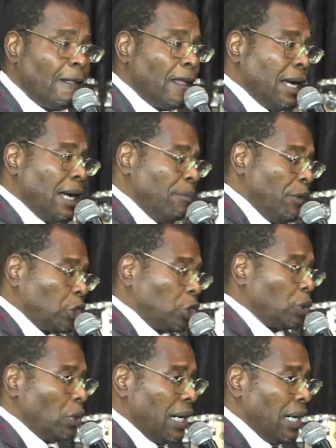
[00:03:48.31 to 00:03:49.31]
uh, make
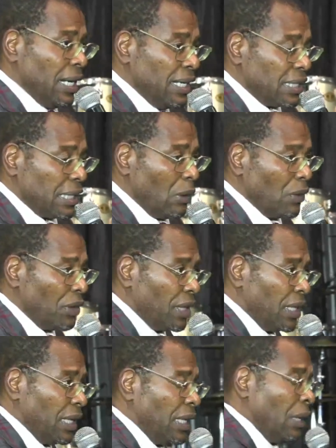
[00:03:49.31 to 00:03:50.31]
sure your eyes are on
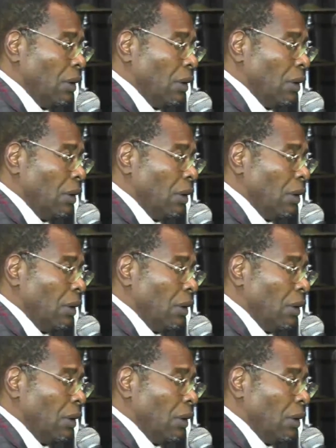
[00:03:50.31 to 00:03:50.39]
the